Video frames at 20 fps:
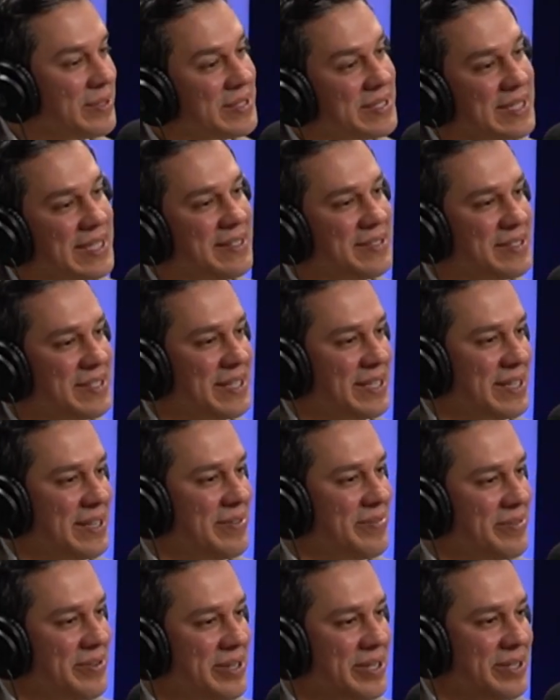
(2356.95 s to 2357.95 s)
Well, it sounds like
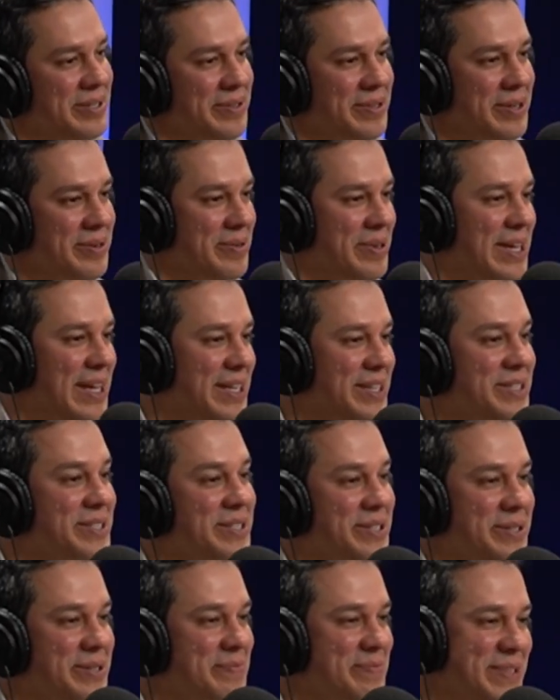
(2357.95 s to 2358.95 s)
every
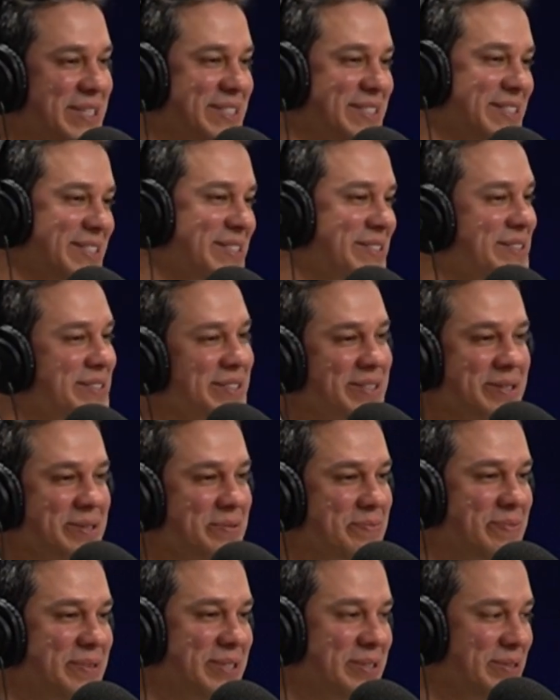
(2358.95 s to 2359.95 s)
location or business that
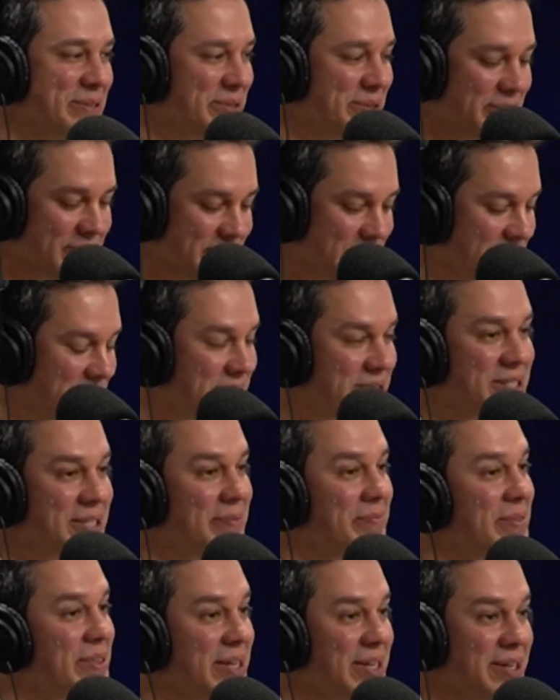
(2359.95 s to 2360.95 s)
you build, you learn
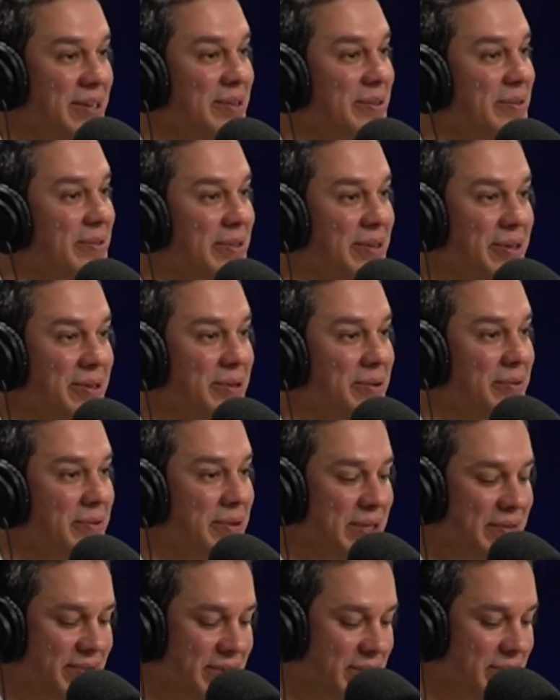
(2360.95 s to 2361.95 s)
something new that you
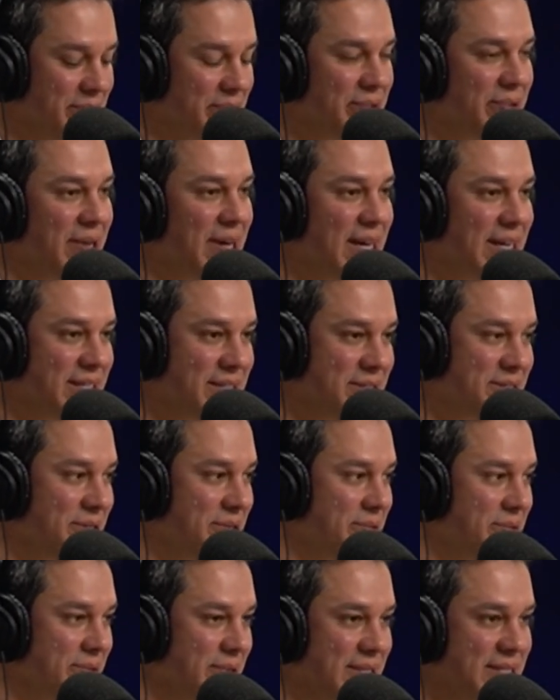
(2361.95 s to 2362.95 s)
even applied
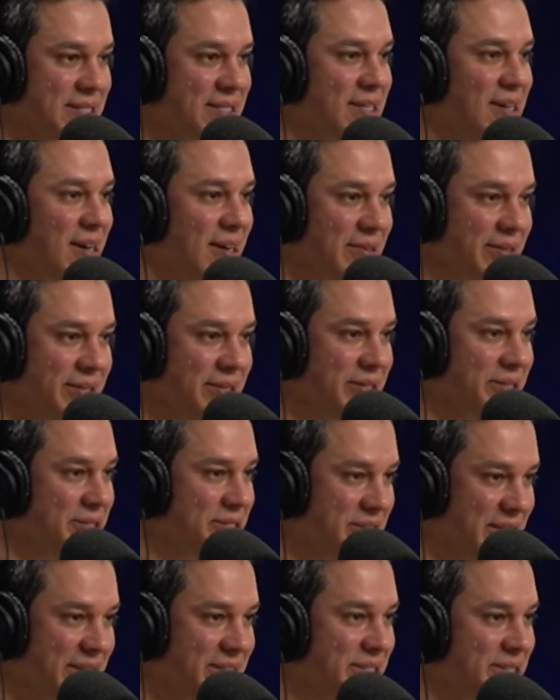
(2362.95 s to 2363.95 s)
to, let's call it your
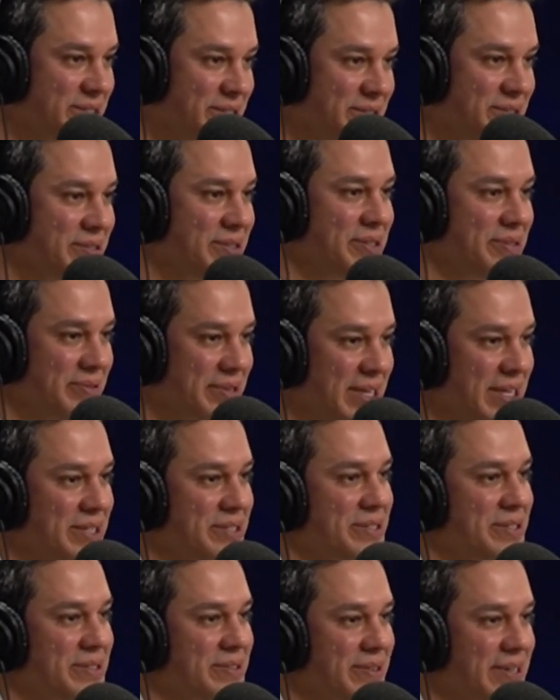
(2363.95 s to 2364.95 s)
Genesis
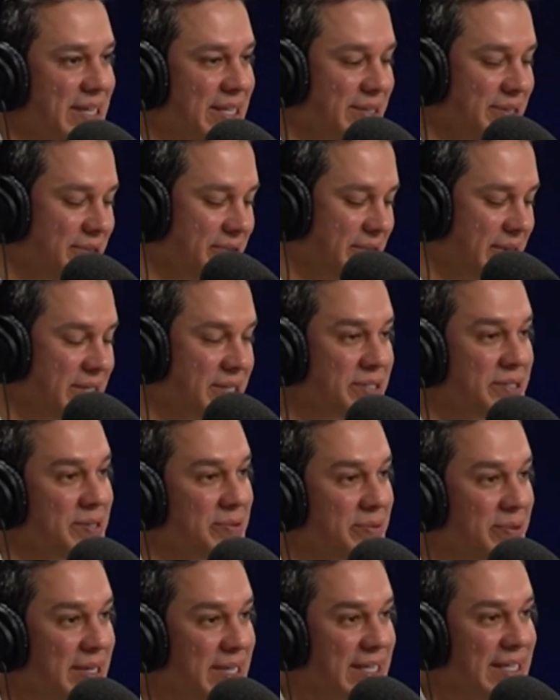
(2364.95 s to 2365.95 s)
location, right?
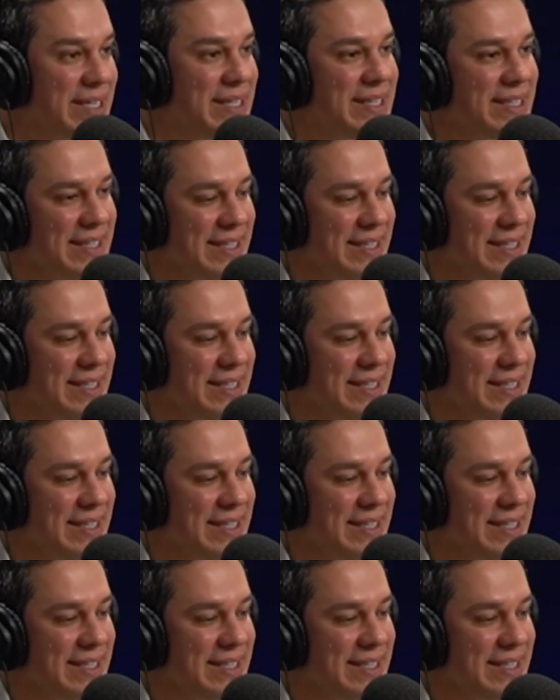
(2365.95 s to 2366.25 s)
Location 1.